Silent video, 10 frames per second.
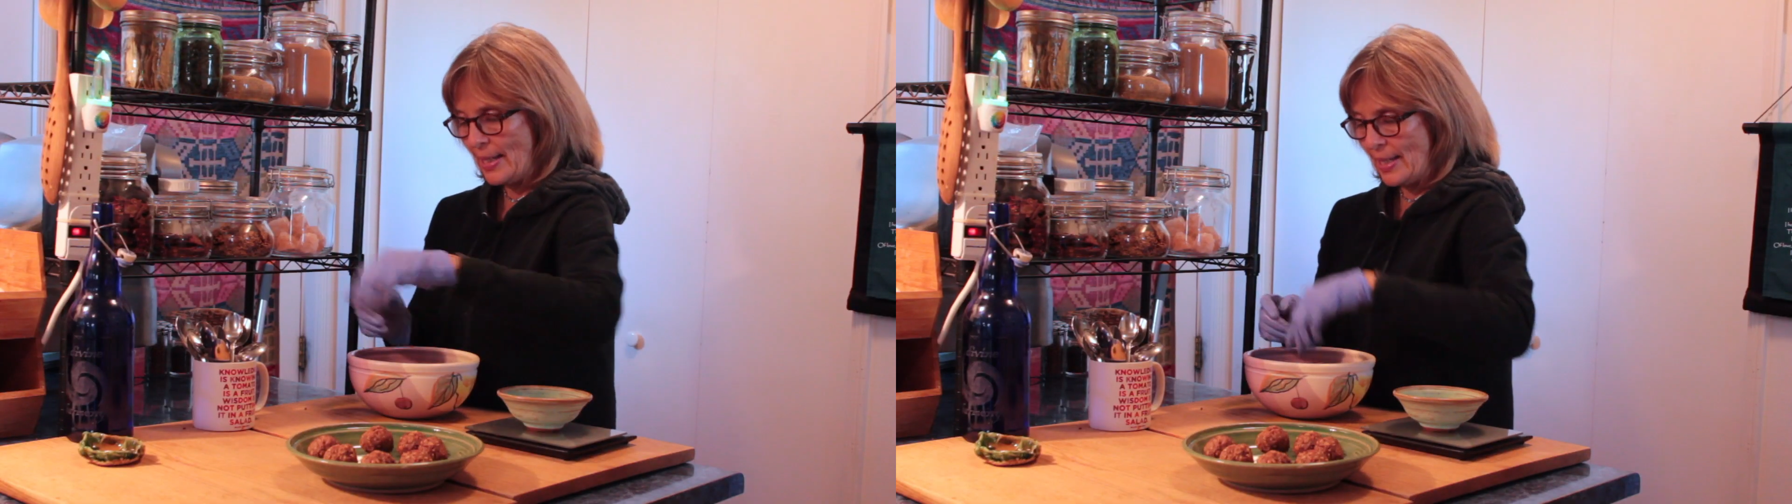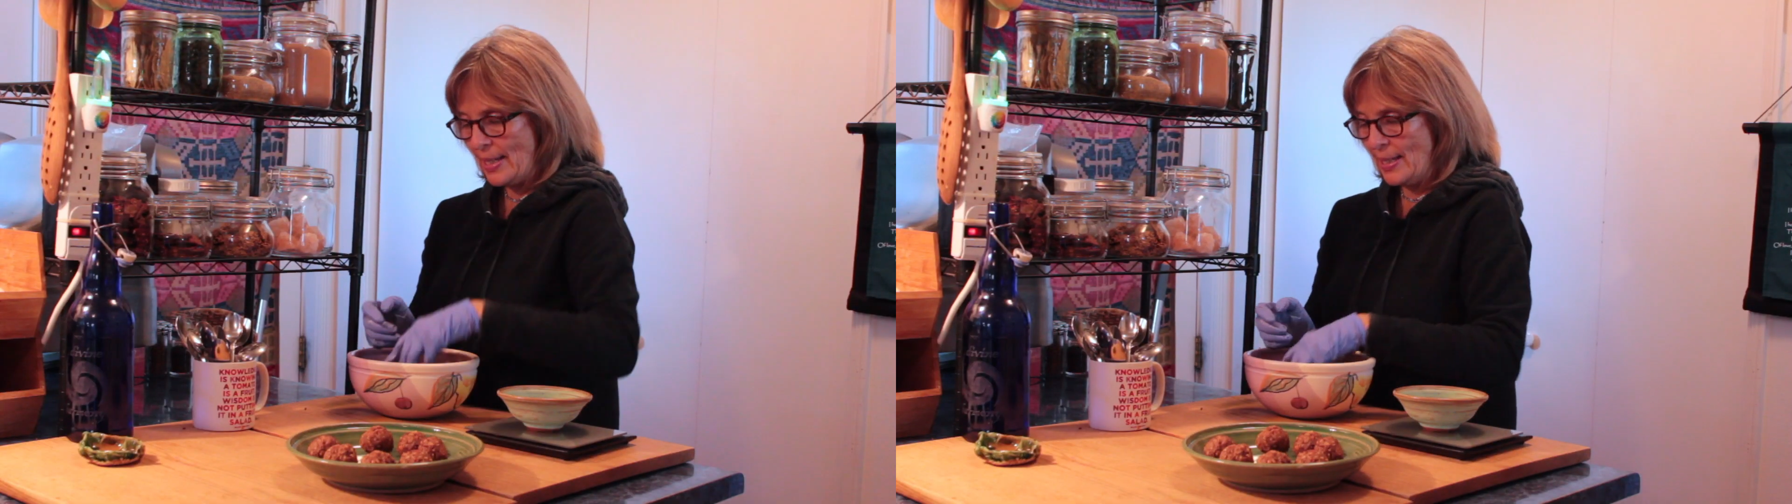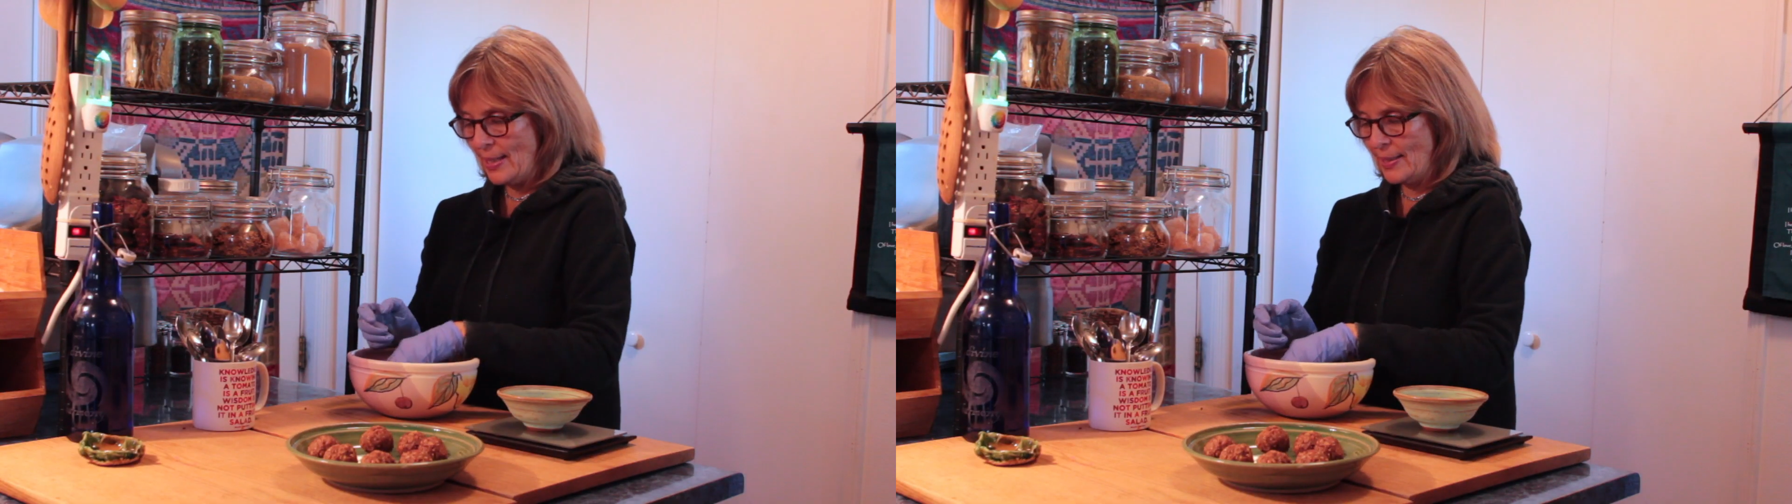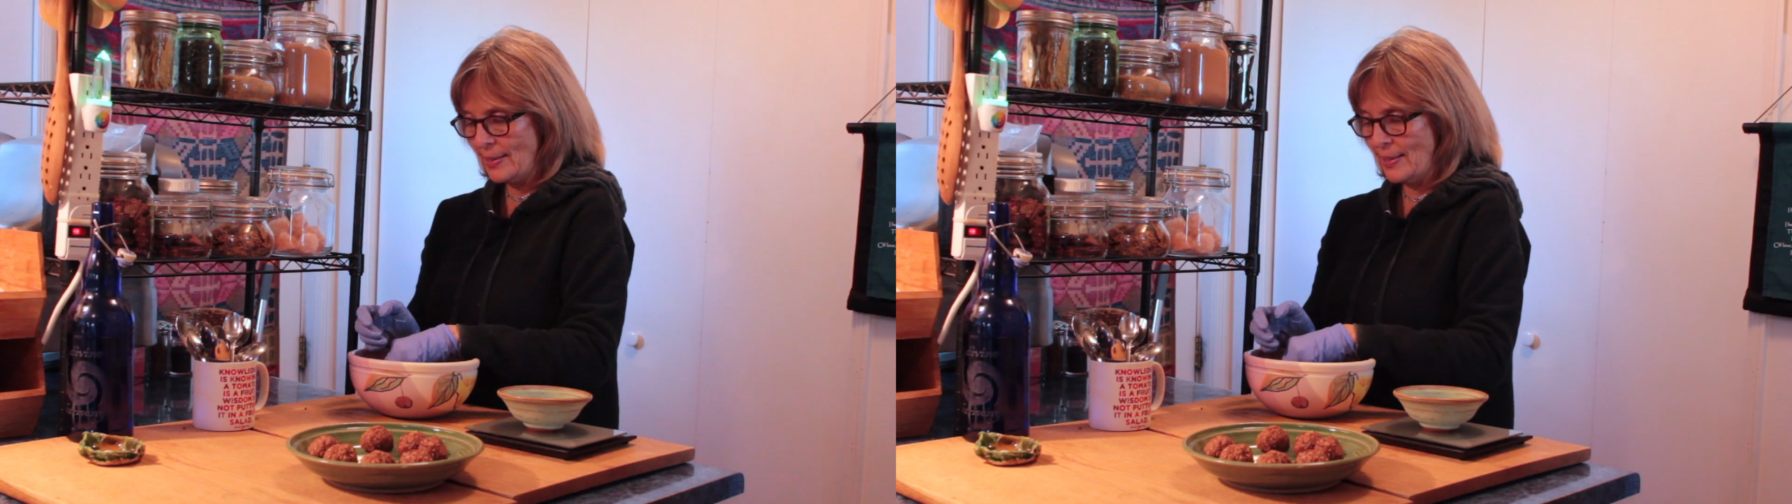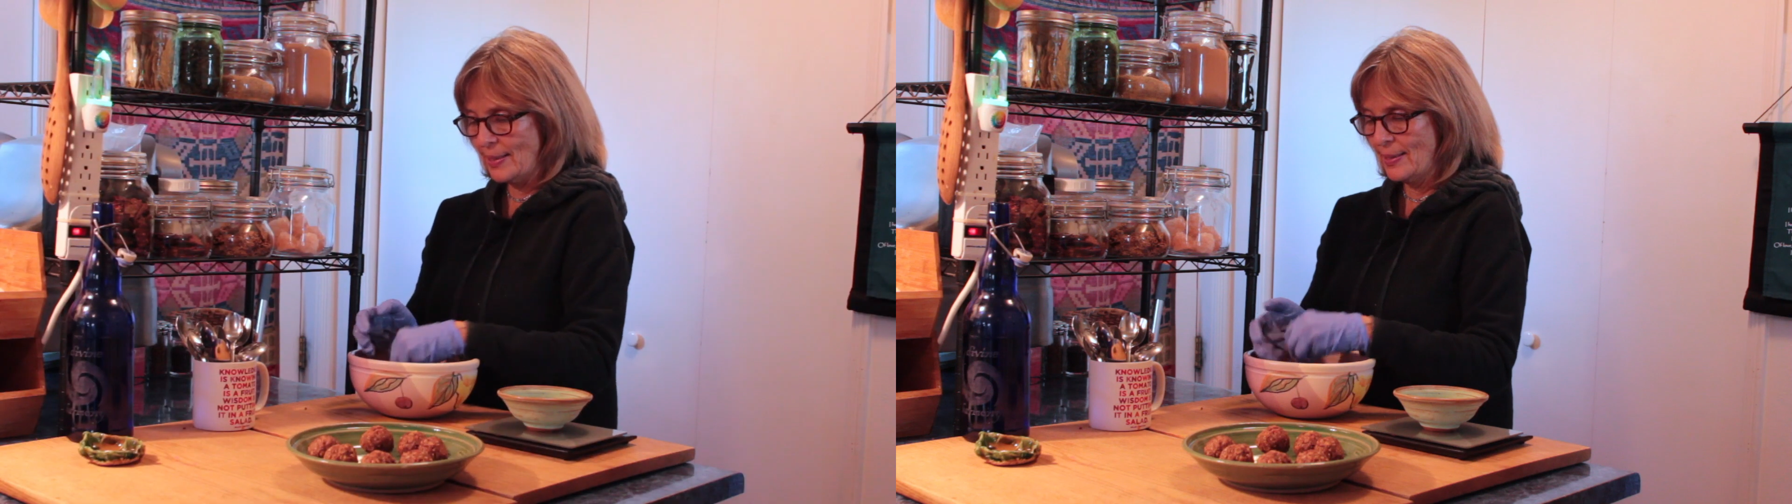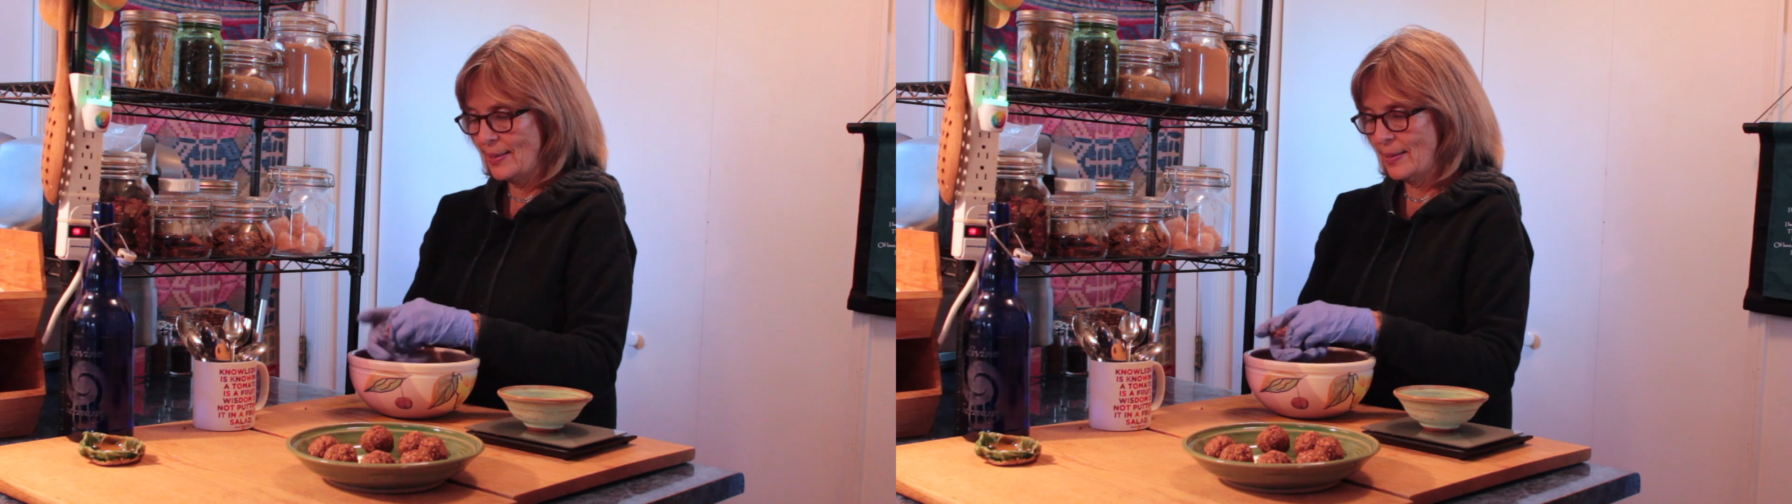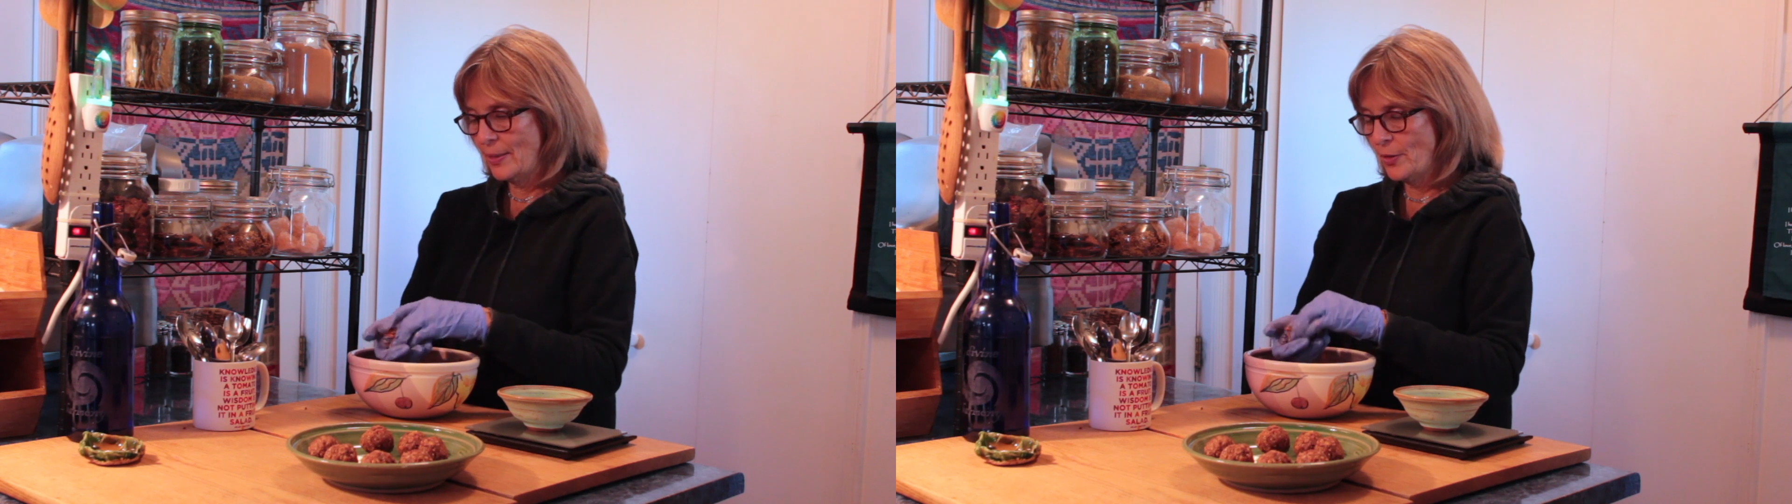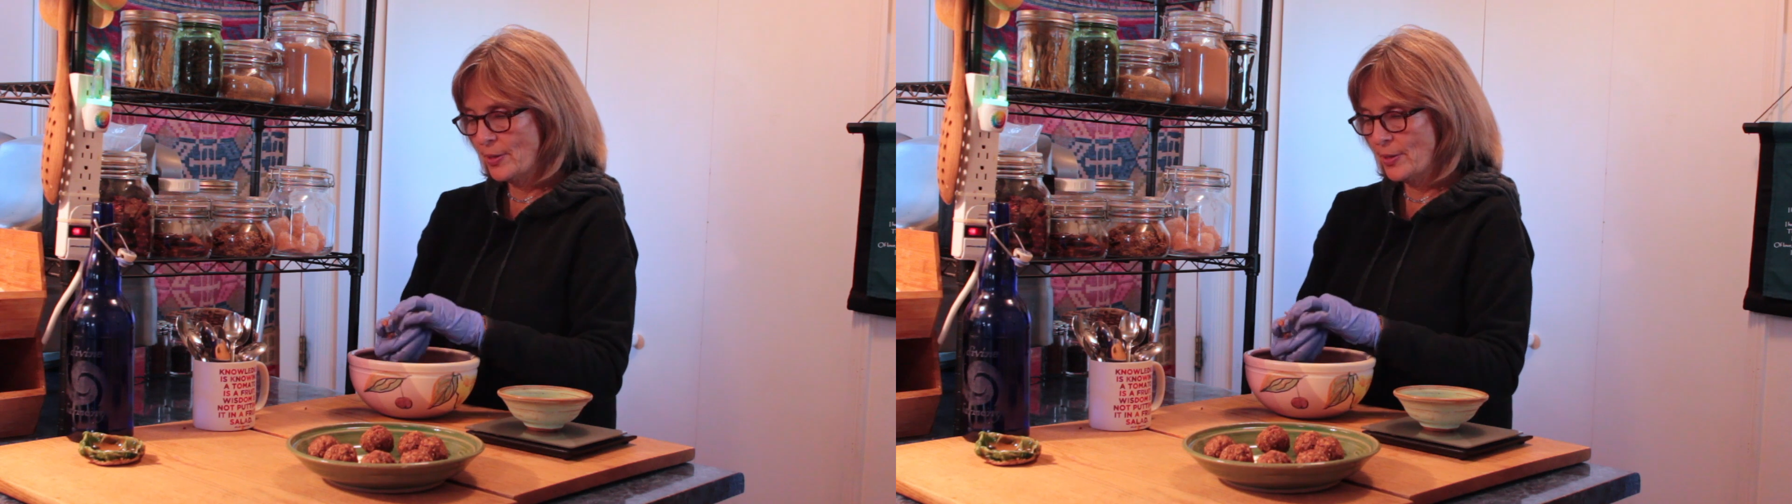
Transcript: And you